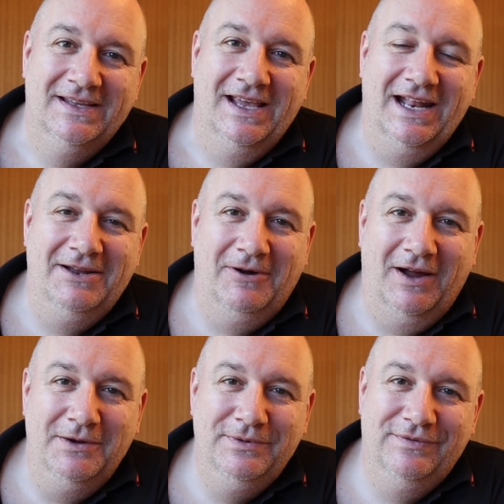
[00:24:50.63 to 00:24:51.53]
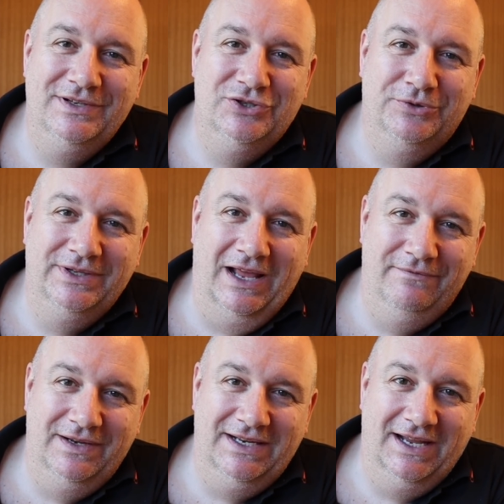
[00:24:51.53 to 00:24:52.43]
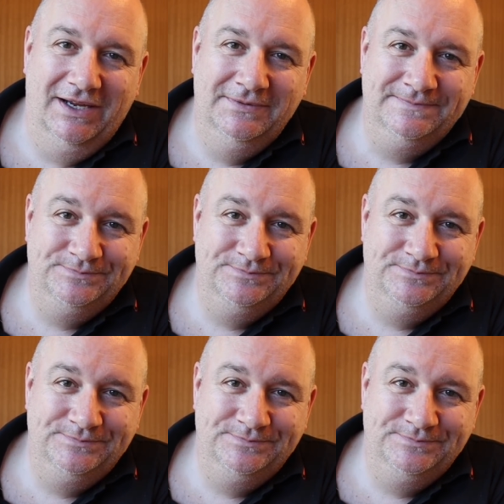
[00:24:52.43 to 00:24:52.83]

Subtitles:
Anyway, I hope you've enjoyed that video,